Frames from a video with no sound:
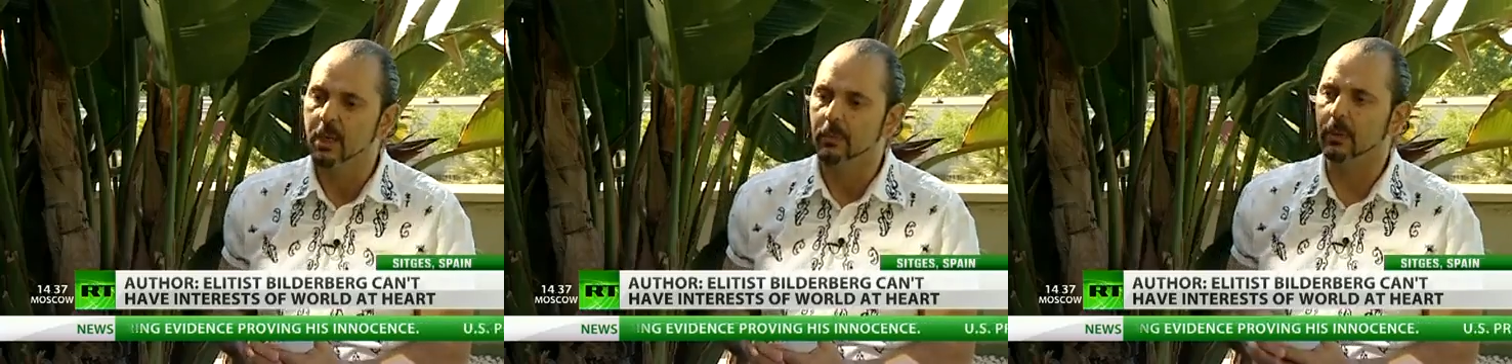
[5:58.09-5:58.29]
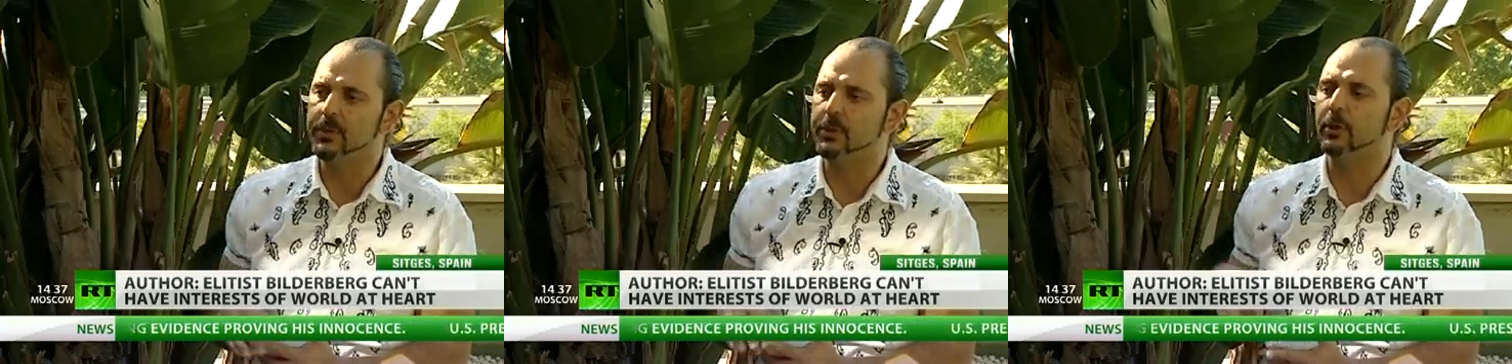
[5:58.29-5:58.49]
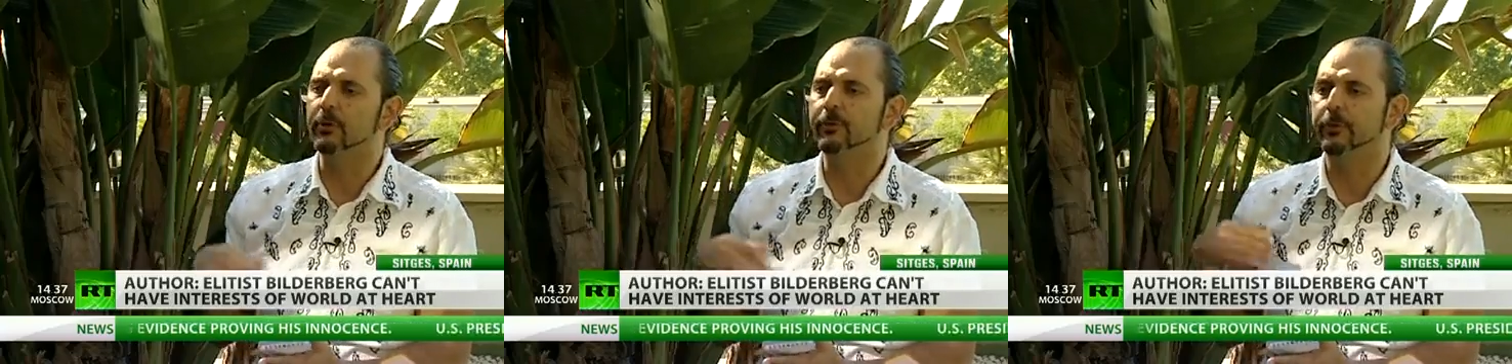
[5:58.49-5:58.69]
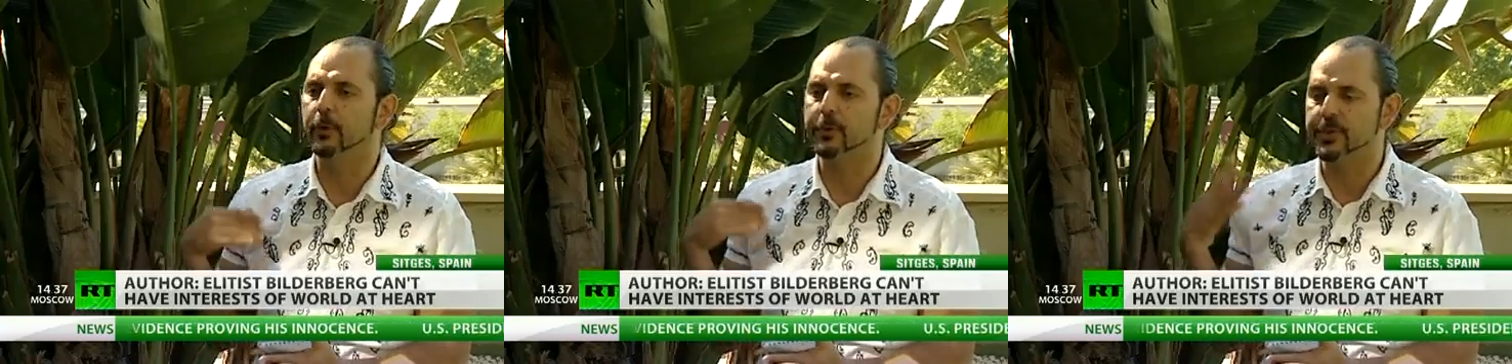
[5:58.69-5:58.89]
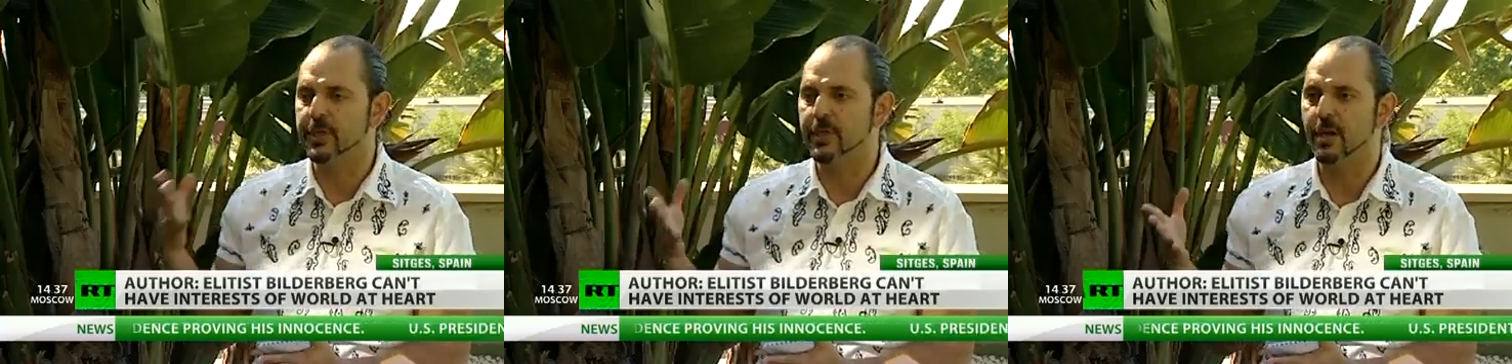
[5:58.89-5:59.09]
Well, it took them
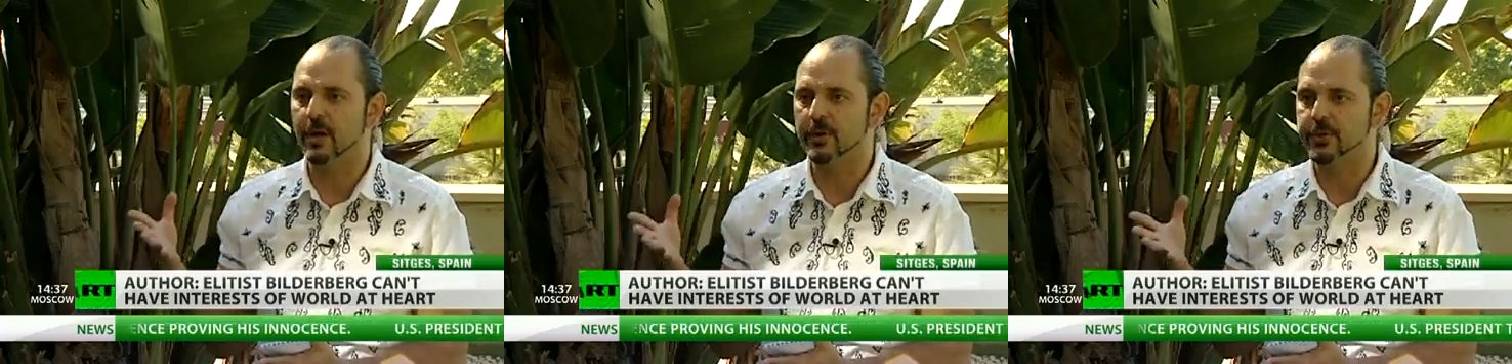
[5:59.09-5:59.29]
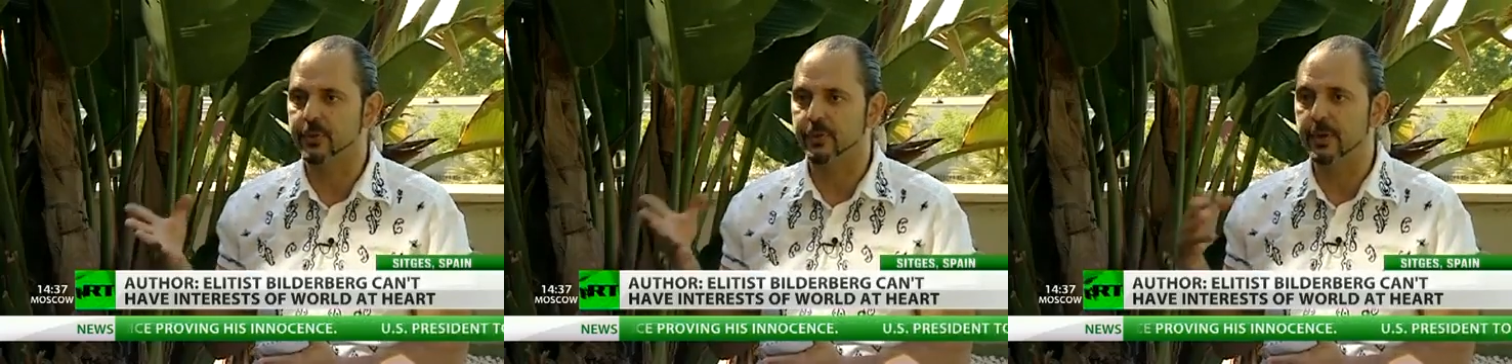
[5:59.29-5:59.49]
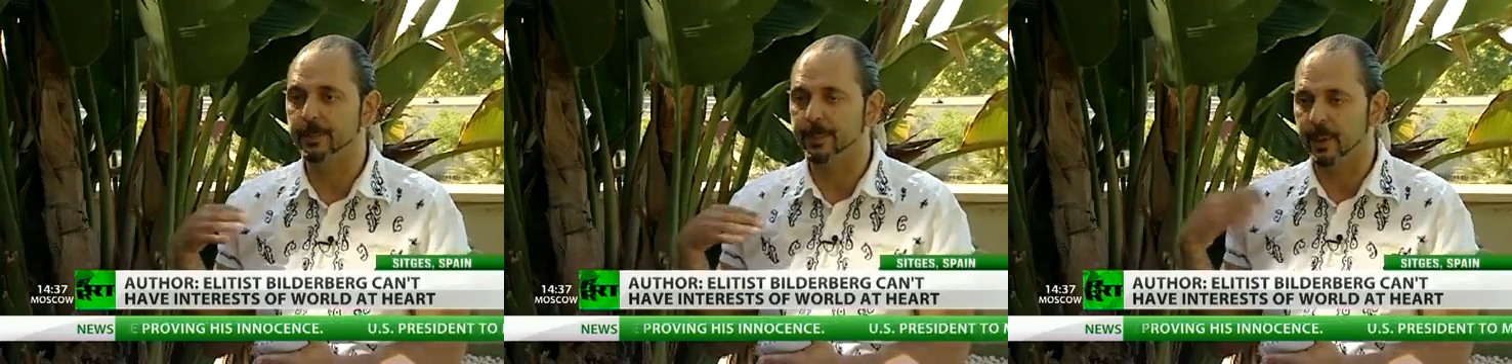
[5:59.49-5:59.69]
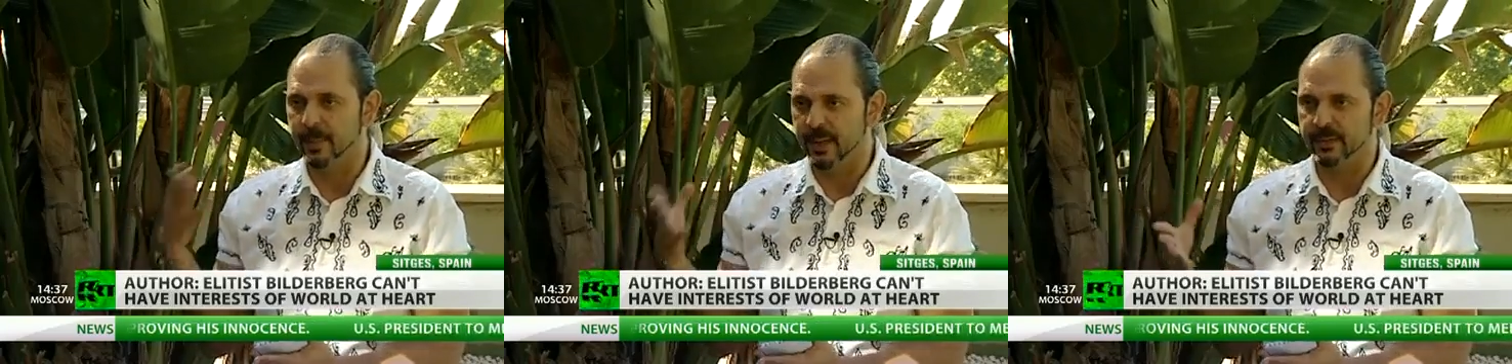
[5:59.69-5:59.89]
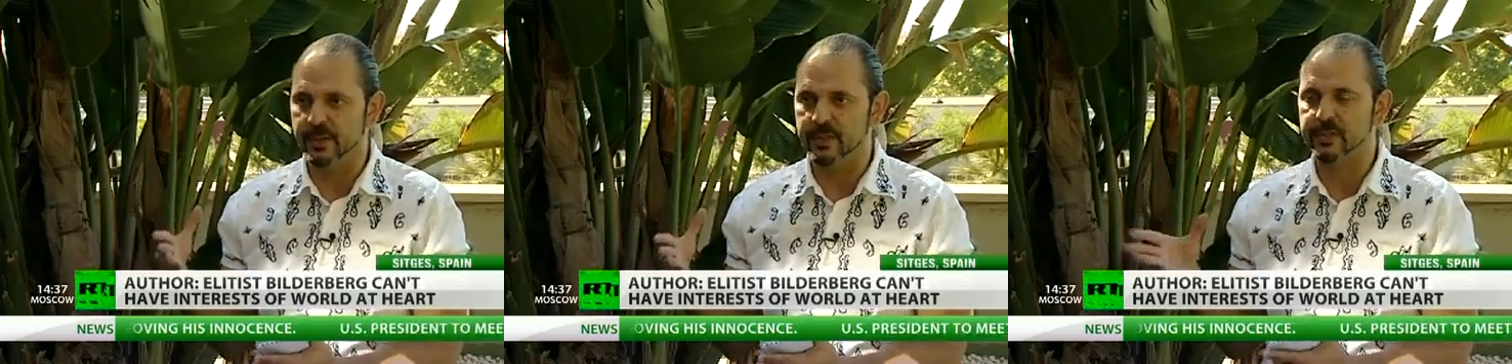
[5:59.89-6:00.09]
14 years to
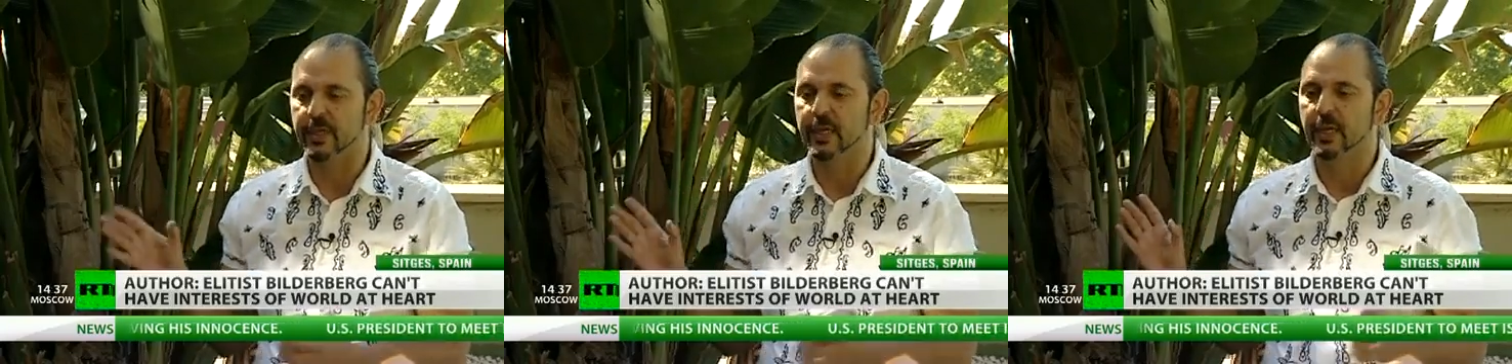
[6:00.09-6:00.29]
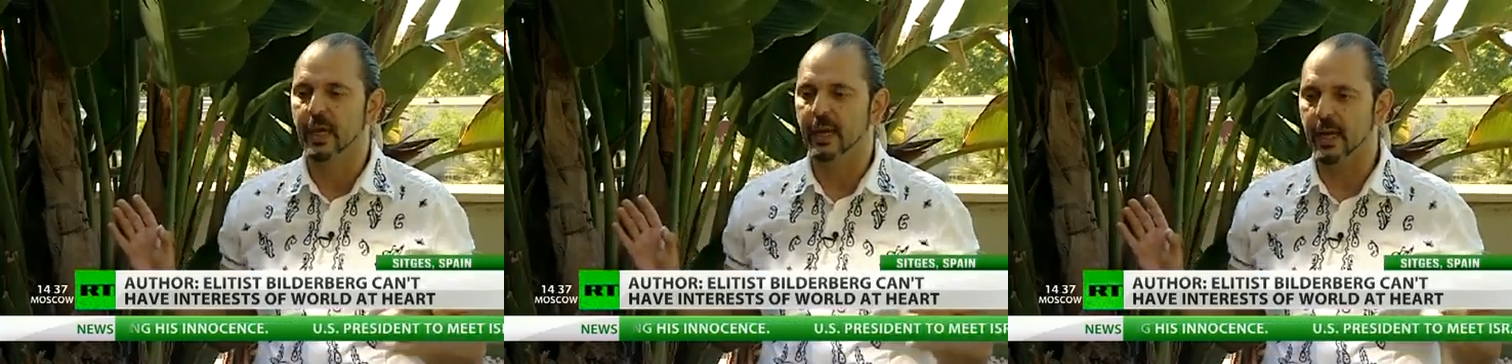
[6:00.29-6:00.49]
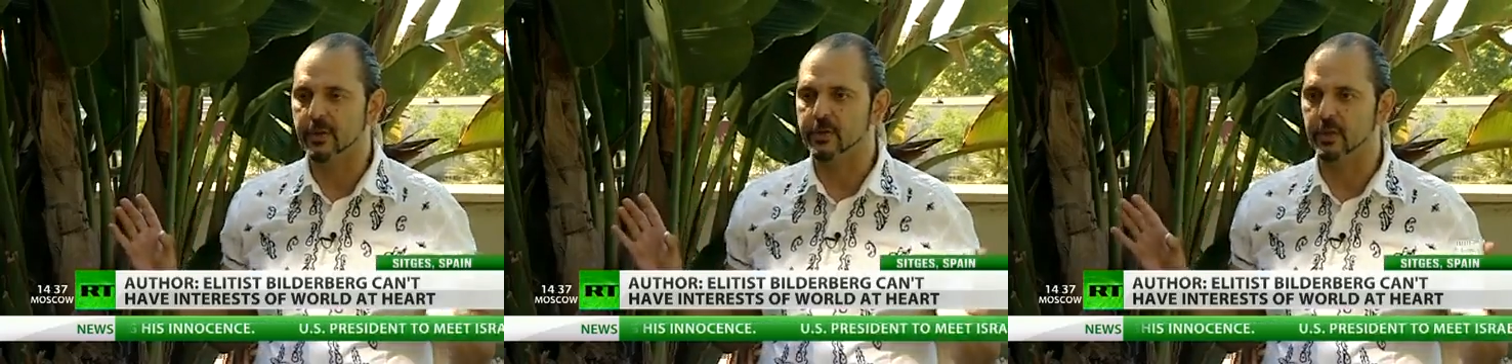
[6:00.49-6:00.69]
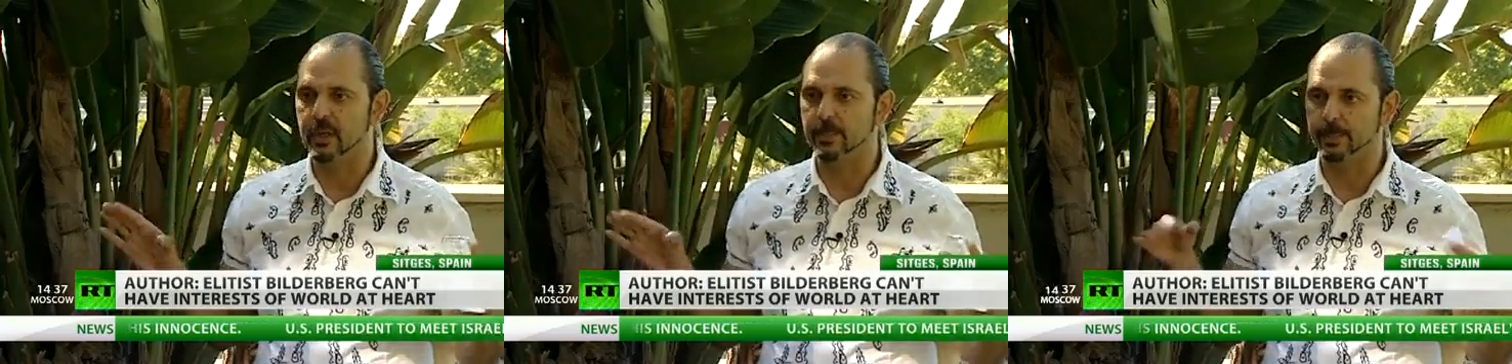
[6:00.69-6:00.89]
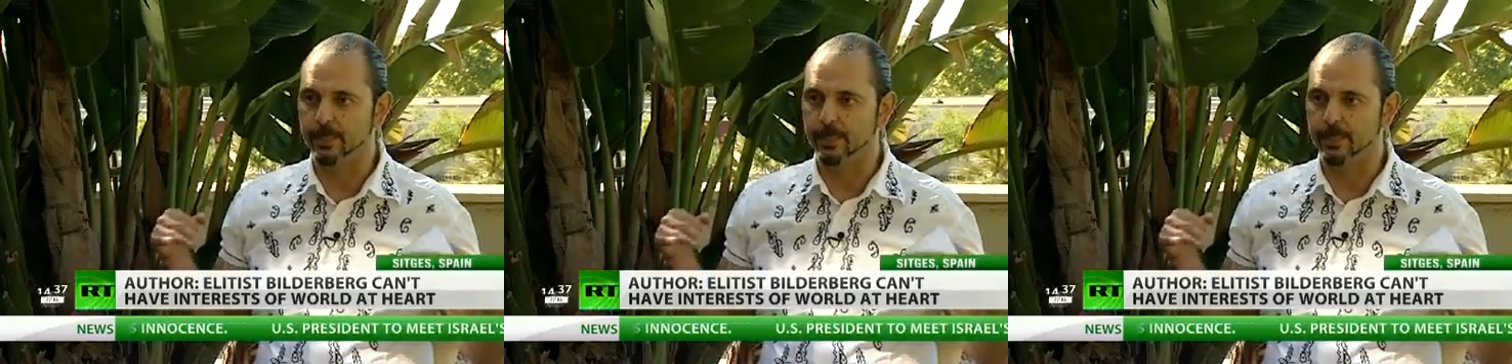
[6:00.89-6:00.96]
implement this and actually